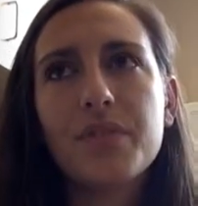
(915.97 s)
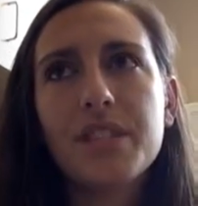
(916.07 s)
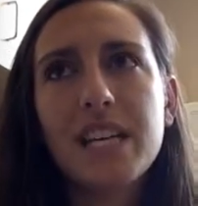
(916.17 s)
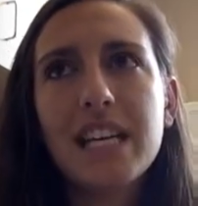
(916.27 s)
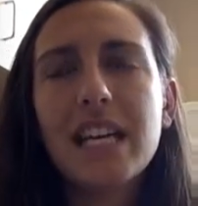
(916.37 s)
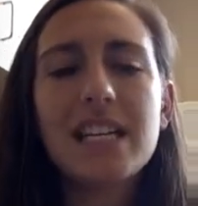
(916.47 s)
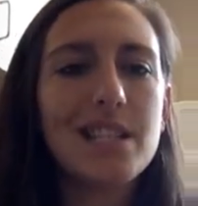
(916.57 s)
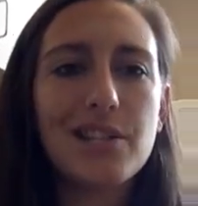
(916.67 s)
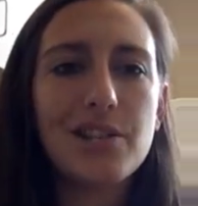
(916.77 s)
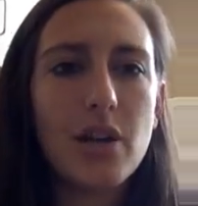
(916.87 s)
take it as
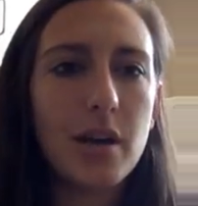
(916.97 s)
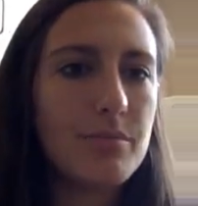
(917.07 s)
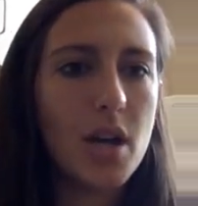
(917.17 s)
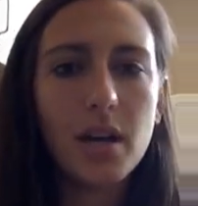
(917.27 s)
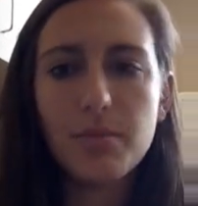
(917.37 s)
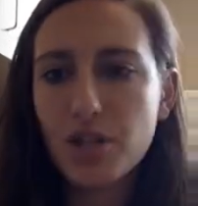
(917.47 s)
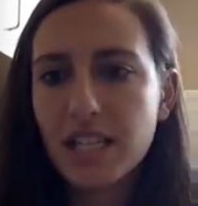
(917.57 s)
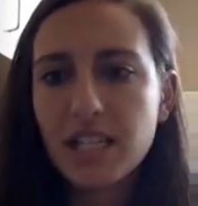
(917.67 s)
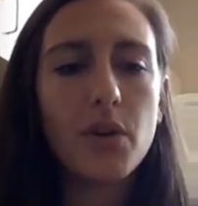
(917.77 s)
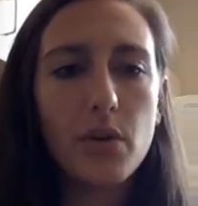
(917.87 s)
an
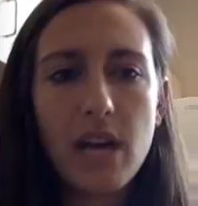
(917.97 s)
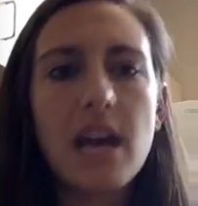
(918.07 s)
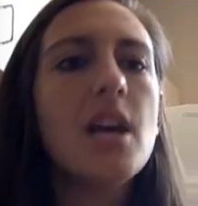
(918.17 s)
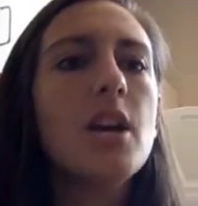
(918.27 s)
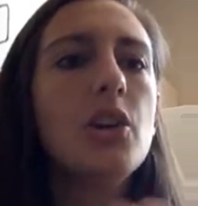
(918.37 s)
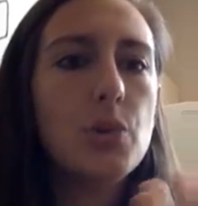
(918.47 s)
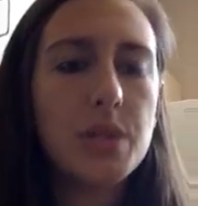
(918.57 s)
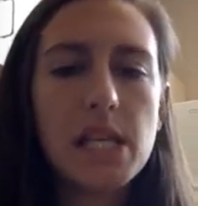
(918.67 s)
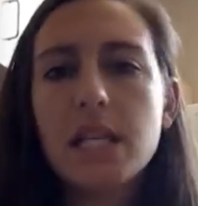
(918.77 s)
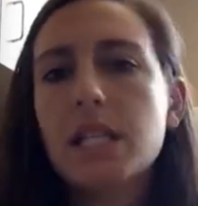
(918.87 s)
objective. Okay, you
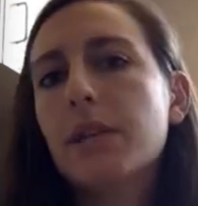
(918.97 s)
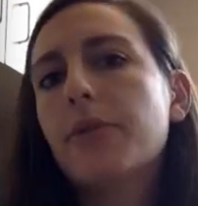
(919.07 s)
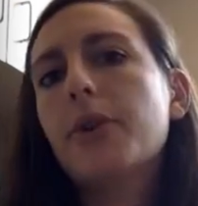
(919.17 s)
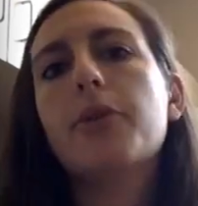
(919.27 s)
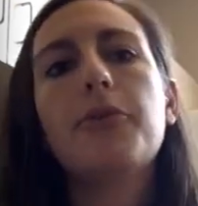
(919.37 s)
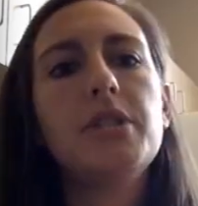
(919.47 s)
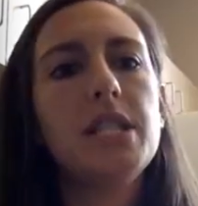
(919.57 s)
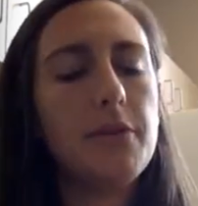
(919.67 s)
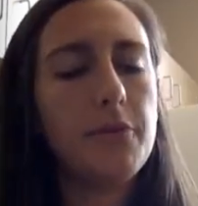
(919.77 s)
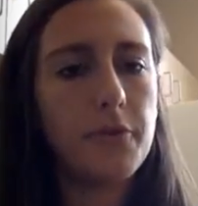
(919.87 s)
say this is
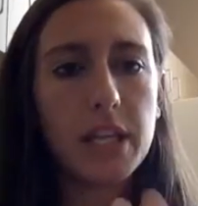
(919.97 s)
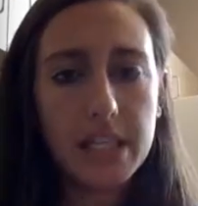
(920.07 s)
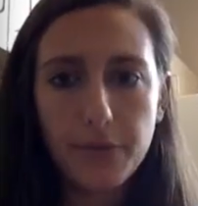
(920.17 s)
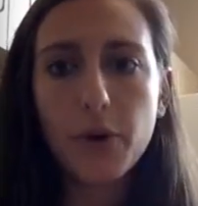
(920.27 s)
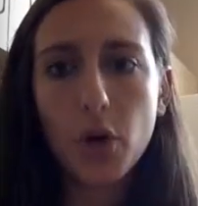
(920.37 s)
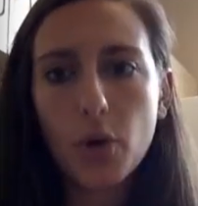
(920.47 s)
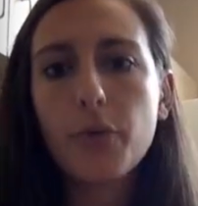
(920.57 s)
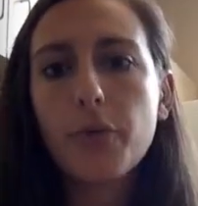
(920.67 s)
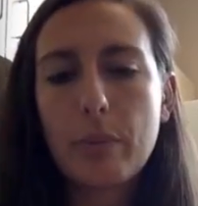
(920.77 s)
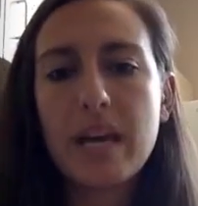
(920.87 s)
difficult
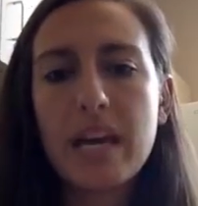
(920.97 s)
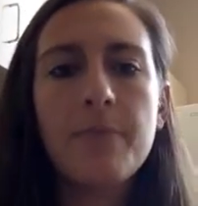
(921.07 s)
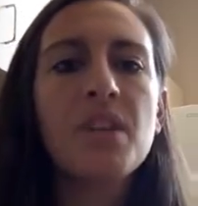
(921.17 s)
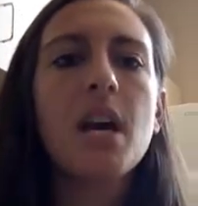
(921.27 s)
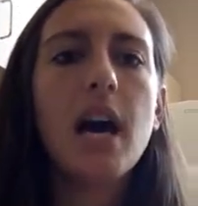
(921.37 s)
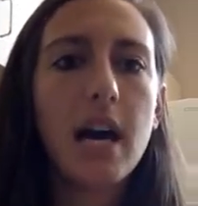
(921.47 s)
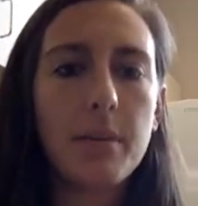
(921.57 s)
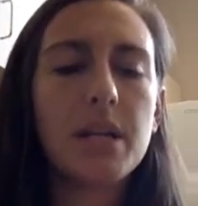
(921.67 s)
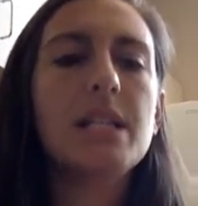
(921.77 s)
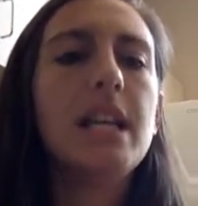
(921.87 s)
for me.
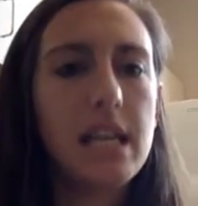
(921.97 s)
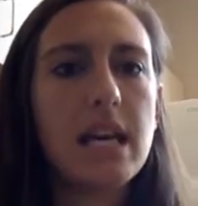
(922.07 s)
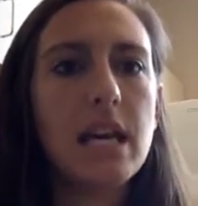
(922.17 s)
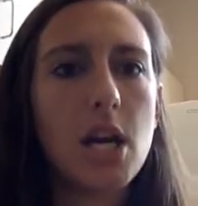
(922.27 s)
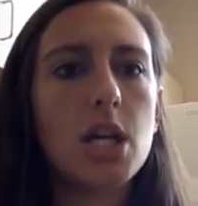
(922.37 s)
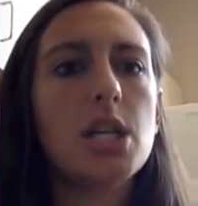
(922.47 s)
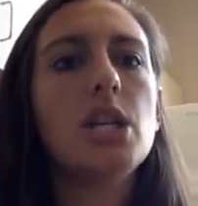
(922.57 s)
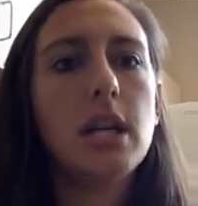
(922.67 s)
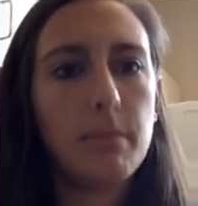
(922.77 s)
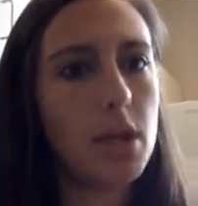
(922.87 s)
I'm going to take that knowledge
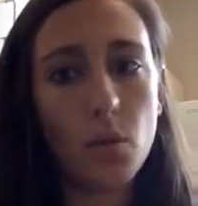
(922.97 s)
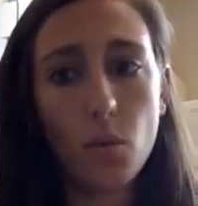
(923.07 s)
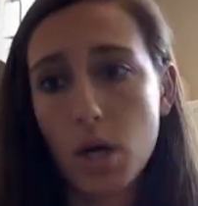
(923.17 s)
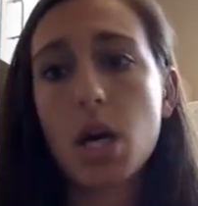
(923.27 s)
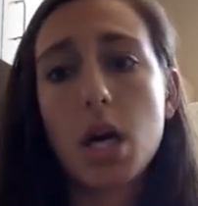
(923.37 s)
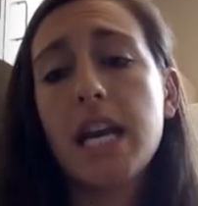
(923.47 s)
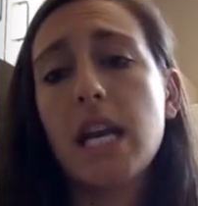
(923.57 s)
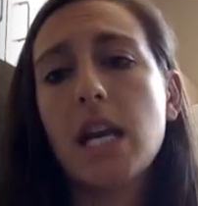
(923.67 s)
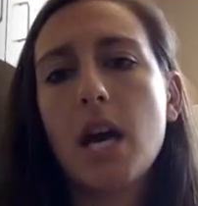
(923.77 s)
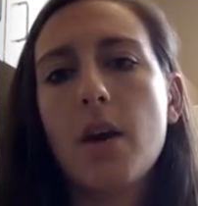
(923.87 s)
and I'm going to work on
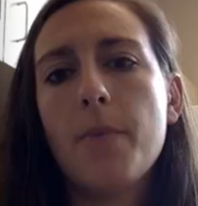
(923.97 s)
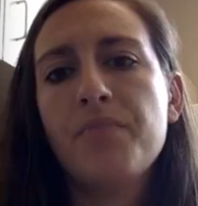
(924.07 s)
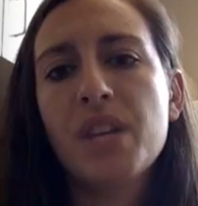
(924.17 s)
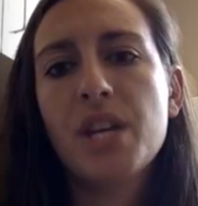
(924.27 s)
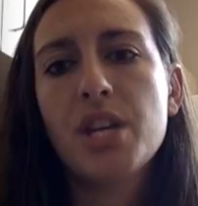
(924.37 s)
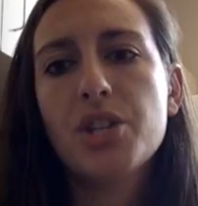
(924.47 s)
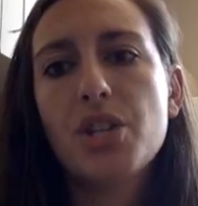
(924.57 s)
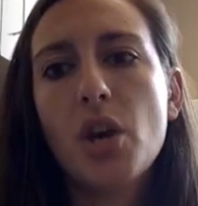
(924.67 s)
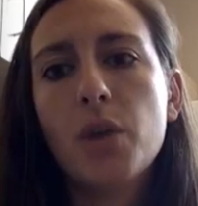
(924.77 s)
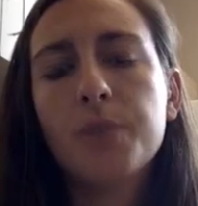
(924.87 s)
it.
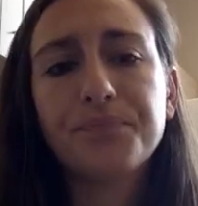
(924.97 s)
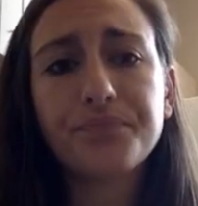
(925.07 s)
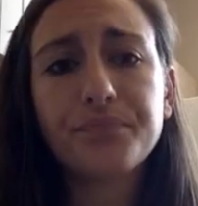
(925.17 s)
So